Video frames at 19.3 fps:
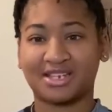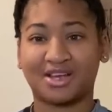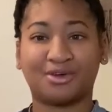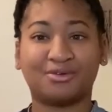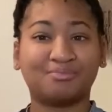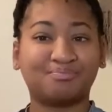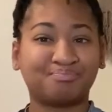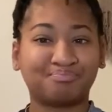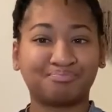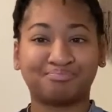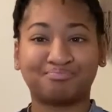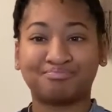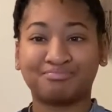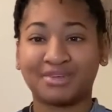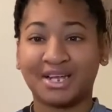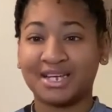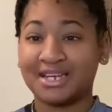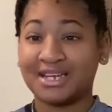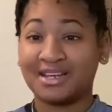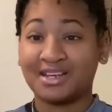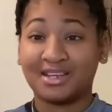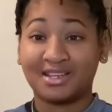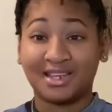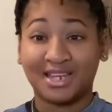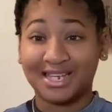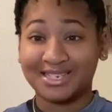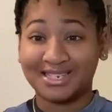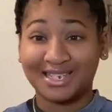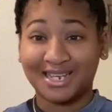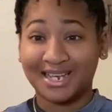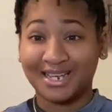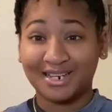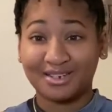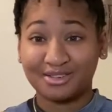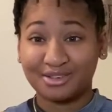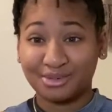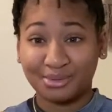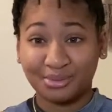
So let's get into